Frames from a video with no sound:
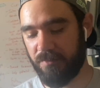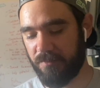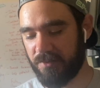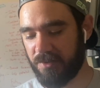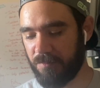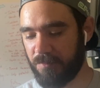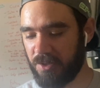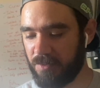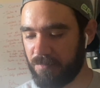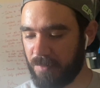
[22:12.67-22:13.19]

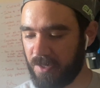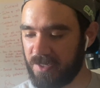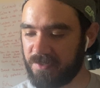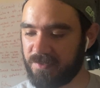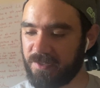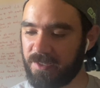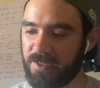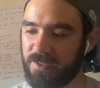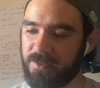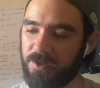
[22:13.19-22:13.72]
some of you may
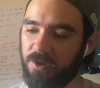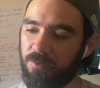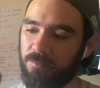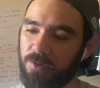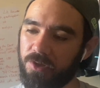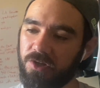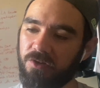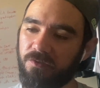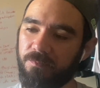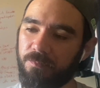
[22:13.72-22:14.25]
see that on my
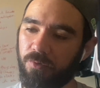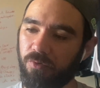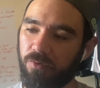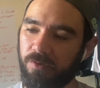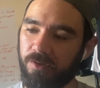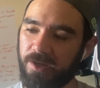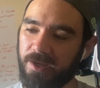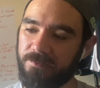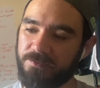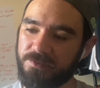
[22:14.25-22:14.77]
golf ball
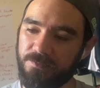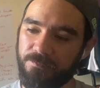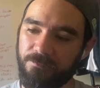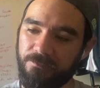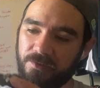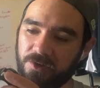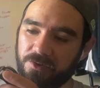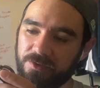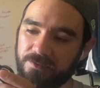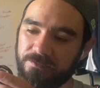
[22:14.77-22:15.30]
I have some
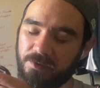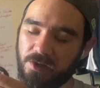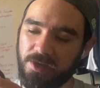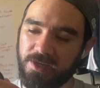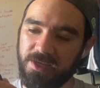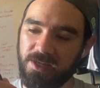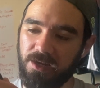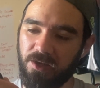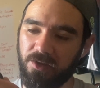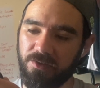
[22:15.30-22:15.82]
very
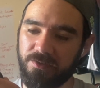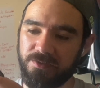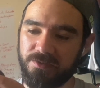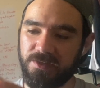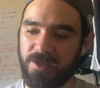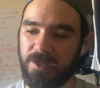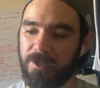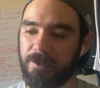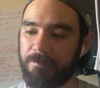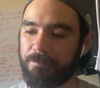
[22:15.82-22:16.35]
funky lines
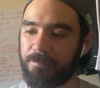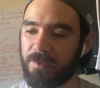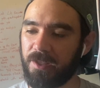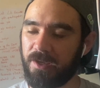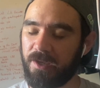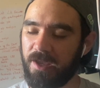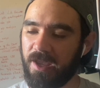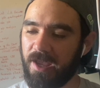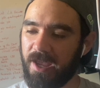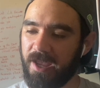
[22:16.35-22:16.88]
here,
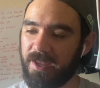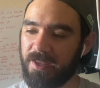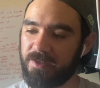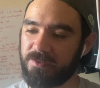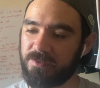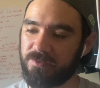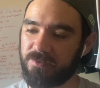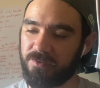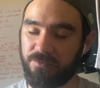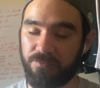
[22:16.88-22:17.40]

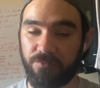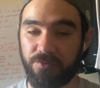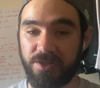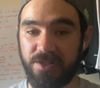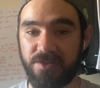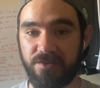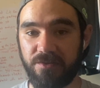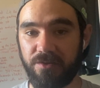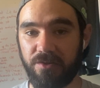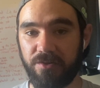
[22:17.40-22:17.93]
and the
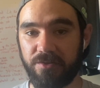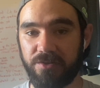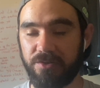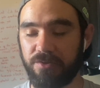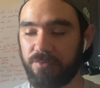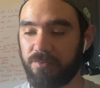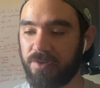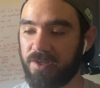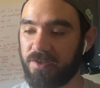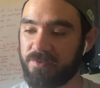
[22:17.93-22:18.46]
reason I
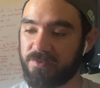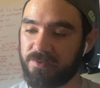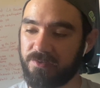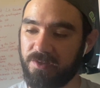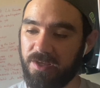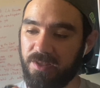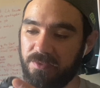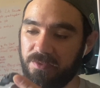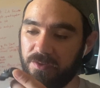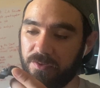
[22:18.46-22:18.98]
do this
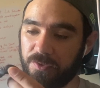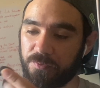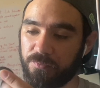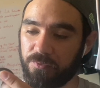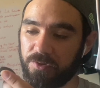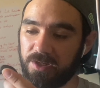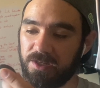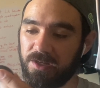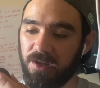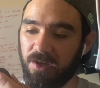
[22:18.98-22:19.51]
in the
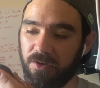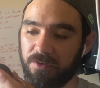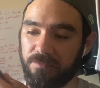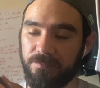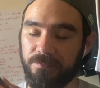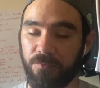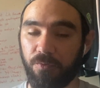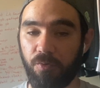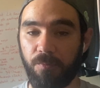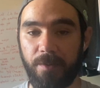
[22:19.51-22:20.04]
3-line
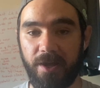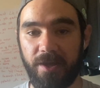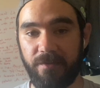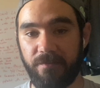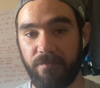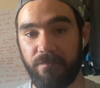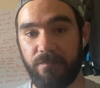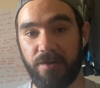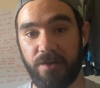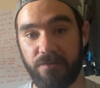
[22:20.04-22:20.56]
format,
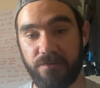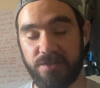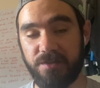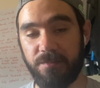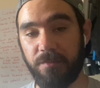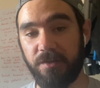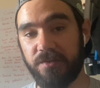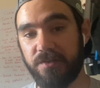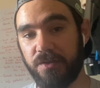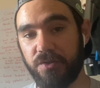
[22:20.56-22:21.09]
very
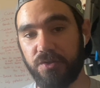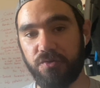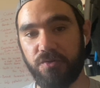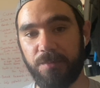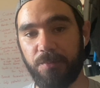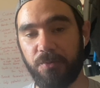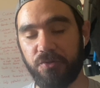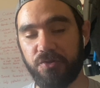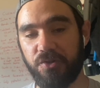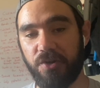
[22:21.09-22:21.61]
similar to the
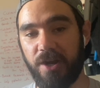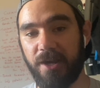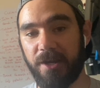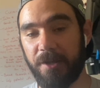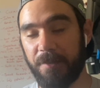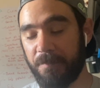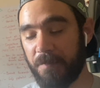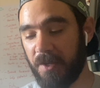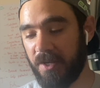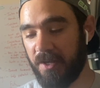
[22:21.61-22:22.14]
triple
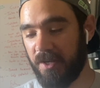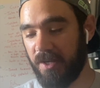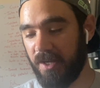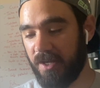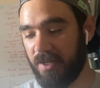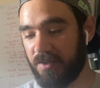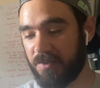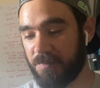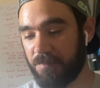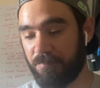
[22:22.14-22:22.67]
track,
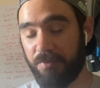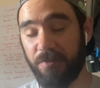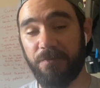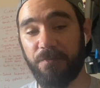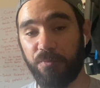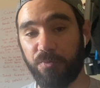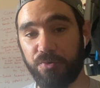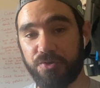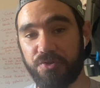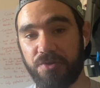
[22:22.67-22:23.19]
is
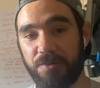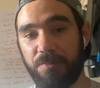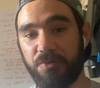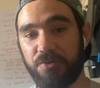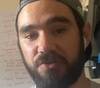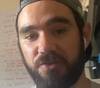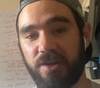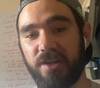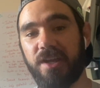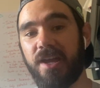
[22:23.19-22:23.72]
before triple
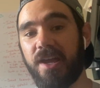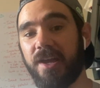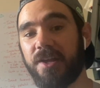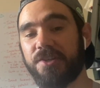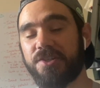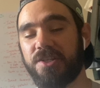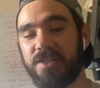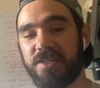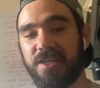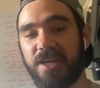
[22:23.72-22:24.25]
track
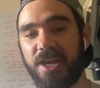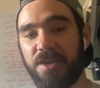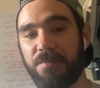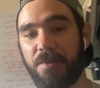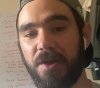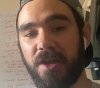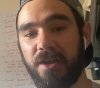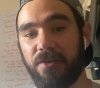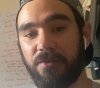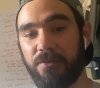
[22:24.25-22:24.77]
actually came
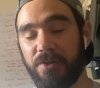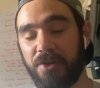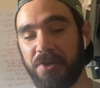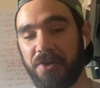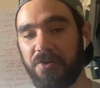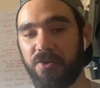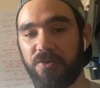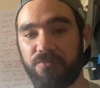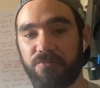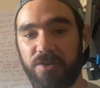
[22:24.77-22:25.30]
out,
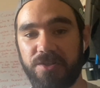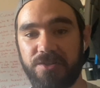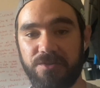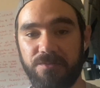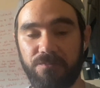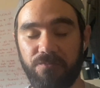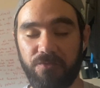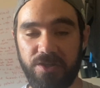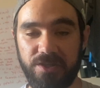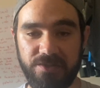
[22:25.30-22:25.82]
I'd read
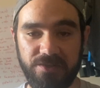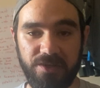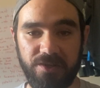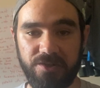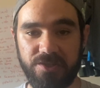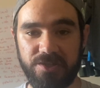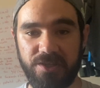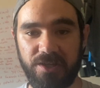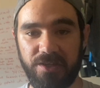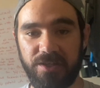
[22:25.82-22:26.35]
some
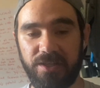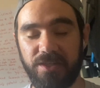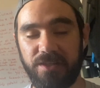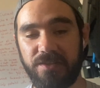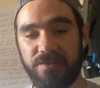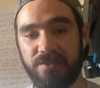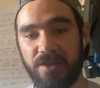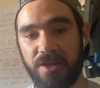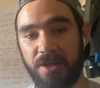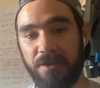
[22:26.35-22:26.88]
research
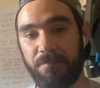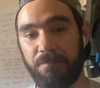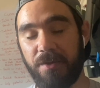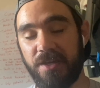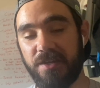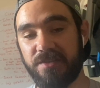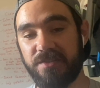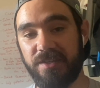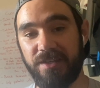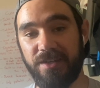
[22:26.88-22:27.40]
studies
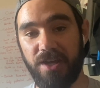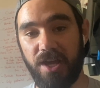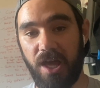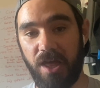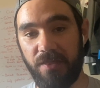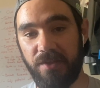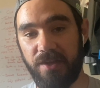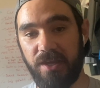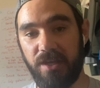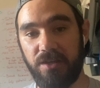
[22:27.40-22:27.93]
based in
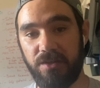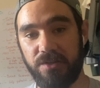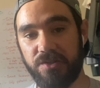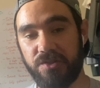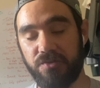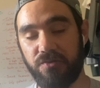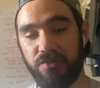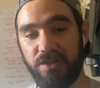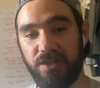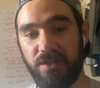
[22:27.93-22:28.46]
other
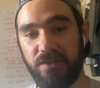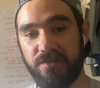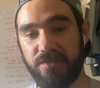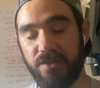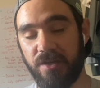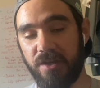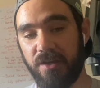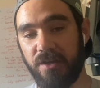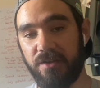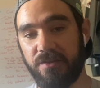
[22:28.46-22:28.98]
industries
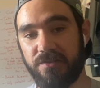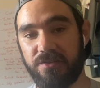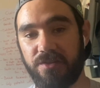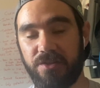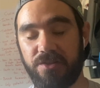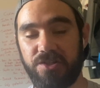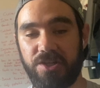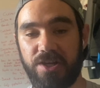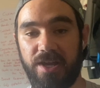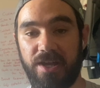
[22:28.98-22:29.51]

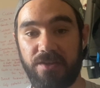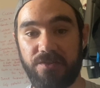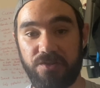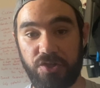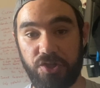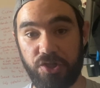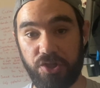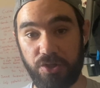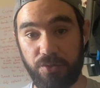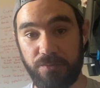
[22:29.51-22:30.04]
such as
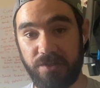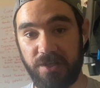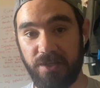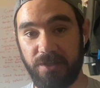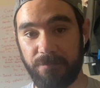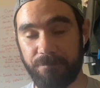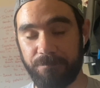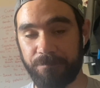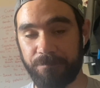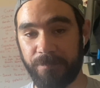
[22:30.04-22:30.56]

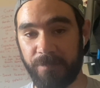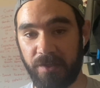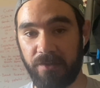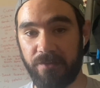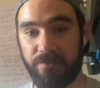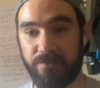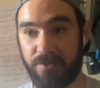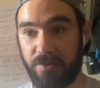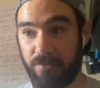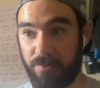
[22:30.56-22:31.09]
shooting,
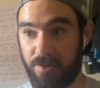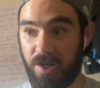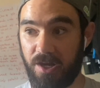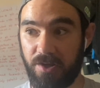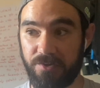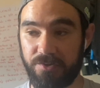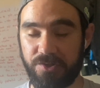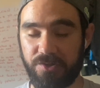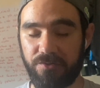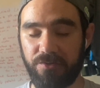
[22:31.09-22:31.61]
so
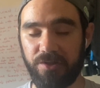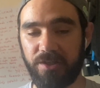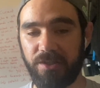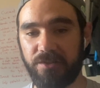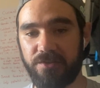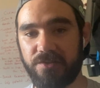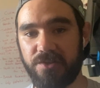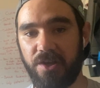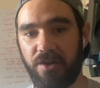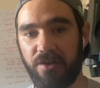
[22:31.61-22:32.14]
archery
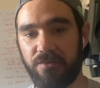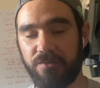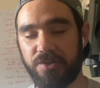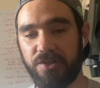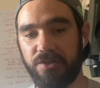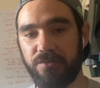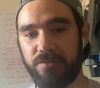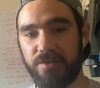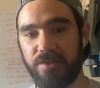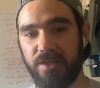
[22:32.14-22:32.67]
style
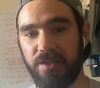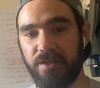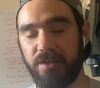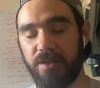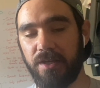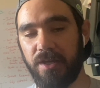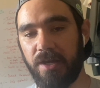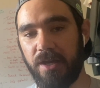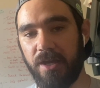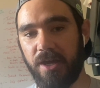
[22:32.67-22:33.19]
shooting
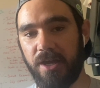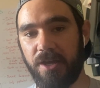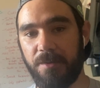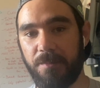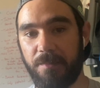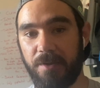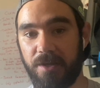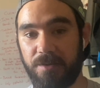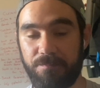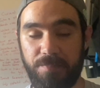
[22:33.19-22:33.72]

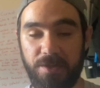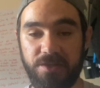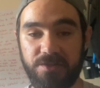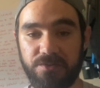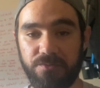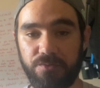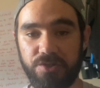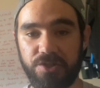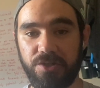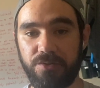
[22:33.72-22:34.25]
and
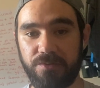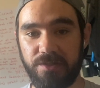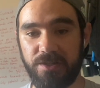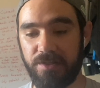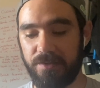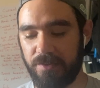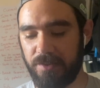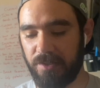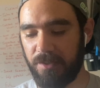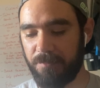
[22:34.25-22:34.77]
pistol shooting
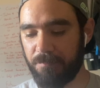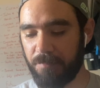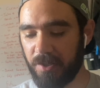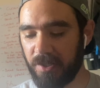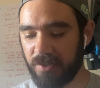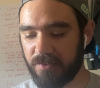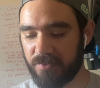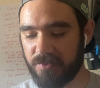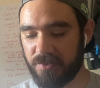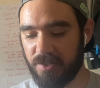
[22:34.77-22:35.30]
in the
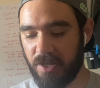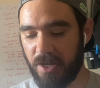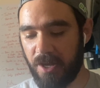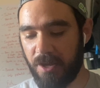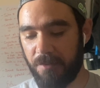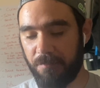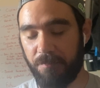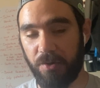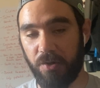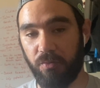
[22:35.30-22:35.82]
Olympics,
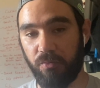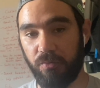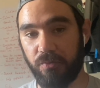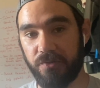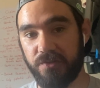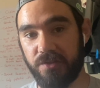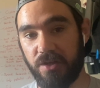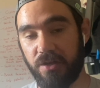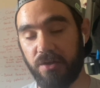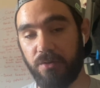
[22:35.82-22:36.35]
but
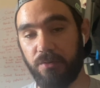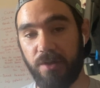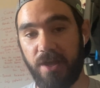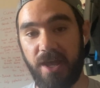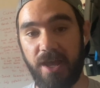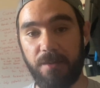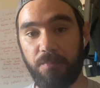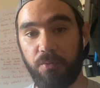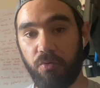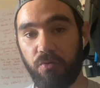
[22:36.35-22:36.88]
also
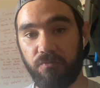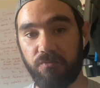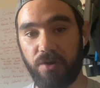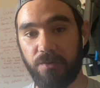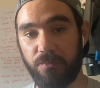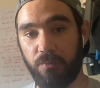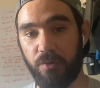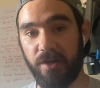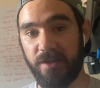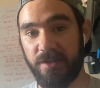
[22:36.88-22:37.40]
airport
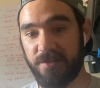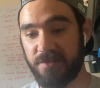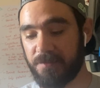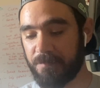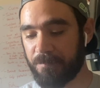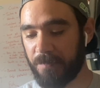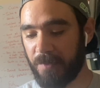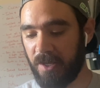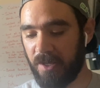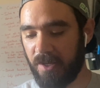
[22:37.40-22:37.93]
runways.
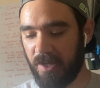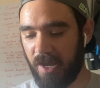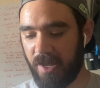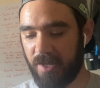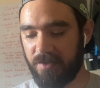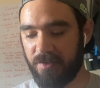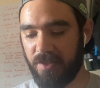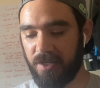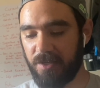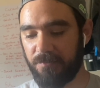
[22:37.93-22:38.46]

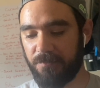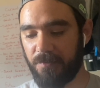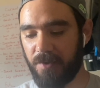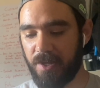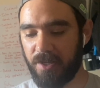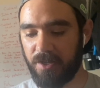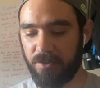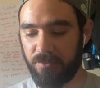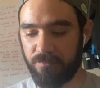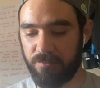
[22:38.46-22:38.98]
And they
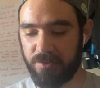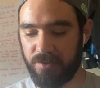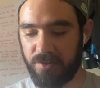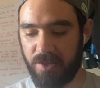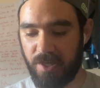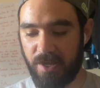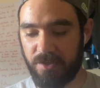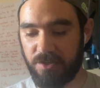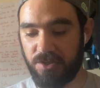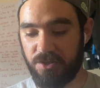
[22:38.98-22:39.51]
found
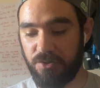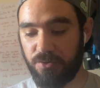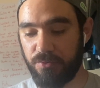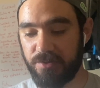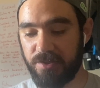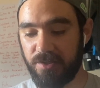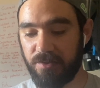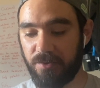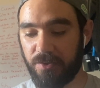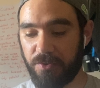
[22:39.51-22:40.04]
that
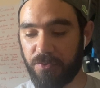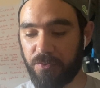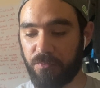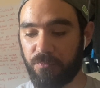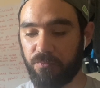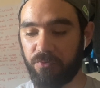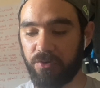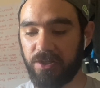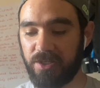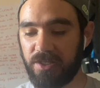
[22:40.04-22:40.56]
using
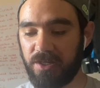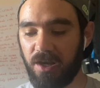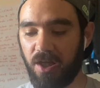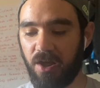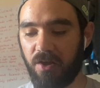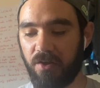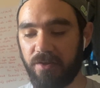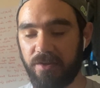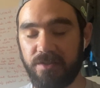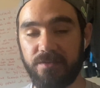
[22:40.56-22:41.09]
3
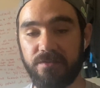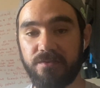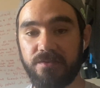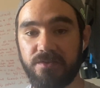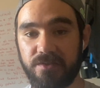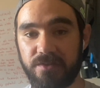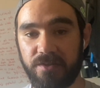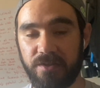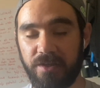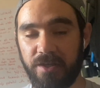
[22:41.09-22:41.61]

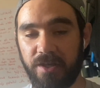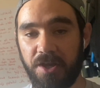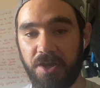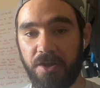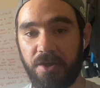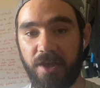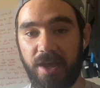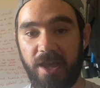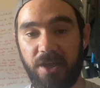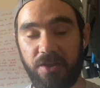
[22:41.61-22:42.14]
lines
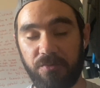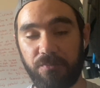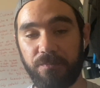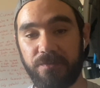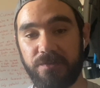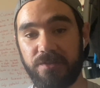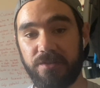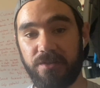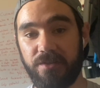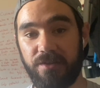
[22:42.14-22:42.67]

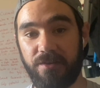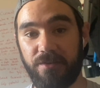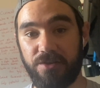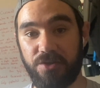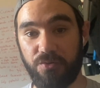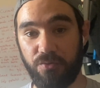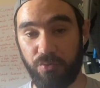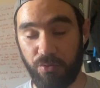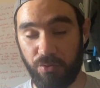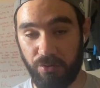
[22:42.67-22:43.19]
helped
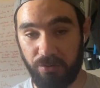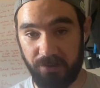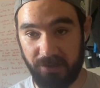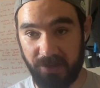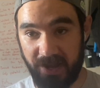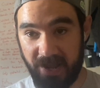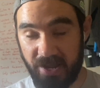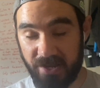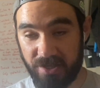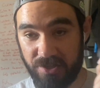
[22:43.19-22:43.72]
your
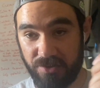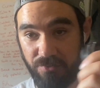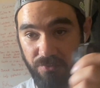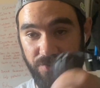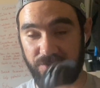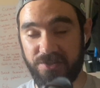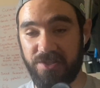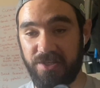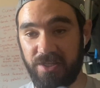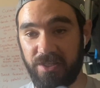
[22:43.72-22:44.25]

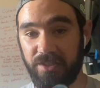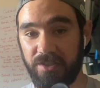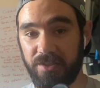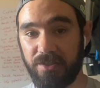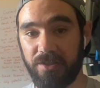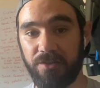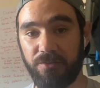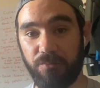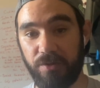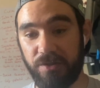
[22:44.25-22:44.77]
accuracy
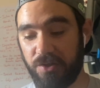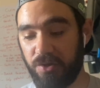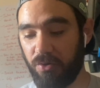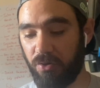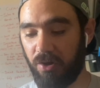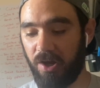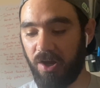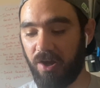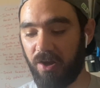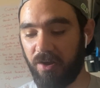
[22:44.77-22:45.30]
with
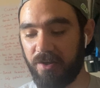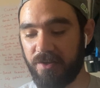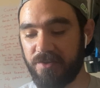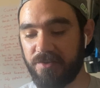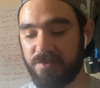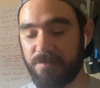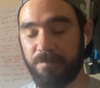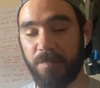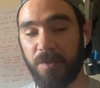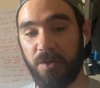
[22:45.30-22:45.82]
your
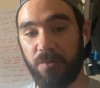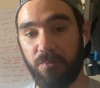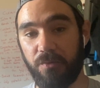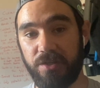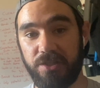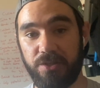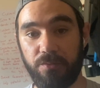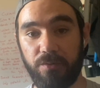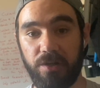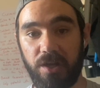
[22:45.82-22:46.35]
eyes when
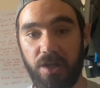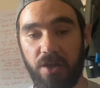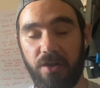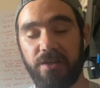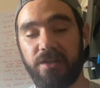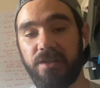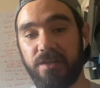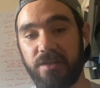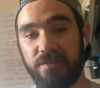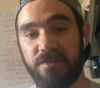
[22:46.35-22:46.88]
you were
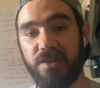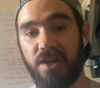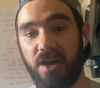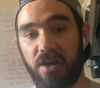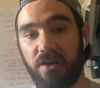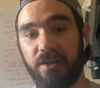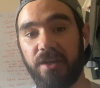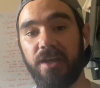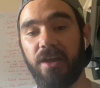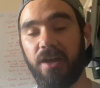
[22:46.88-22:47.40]
lining a
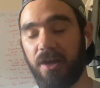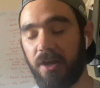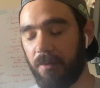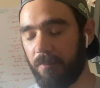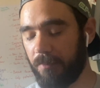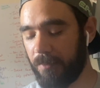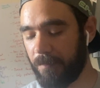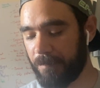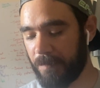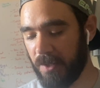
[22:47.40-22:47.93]
target
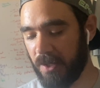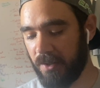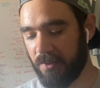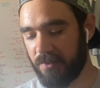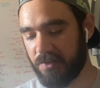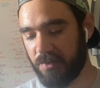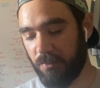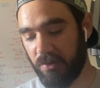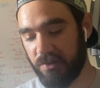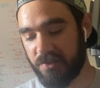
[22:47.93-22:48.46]
up.
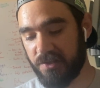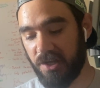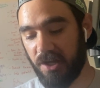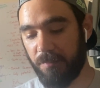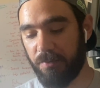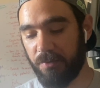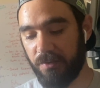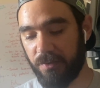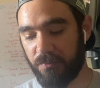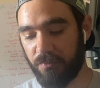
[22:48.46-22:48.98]
So I
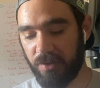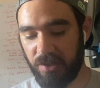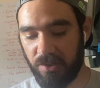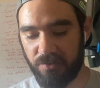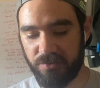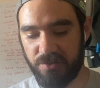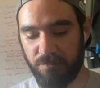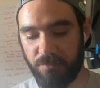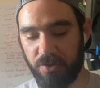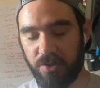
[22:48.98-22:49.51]
started putting 3
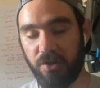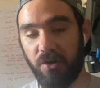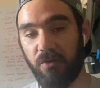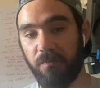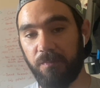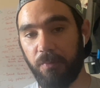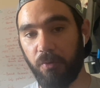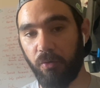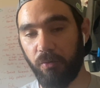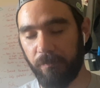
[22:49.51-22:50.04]
lines on my
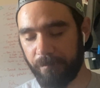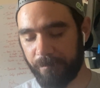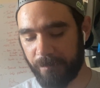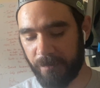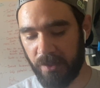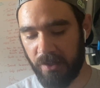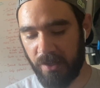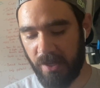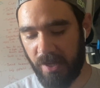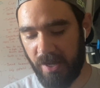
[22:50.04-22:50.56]
golf ball
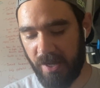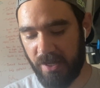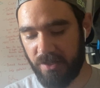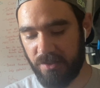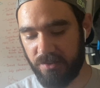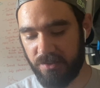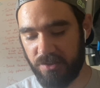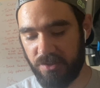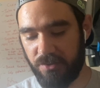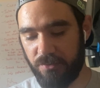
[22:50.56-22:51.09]

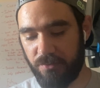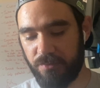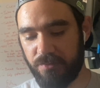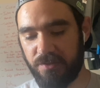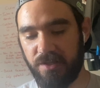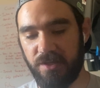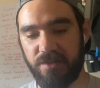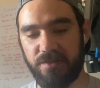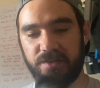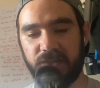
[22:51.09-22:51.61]
and use
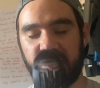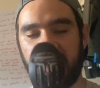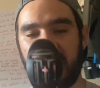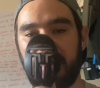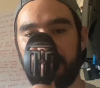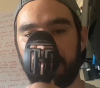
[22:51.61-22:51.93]
this cap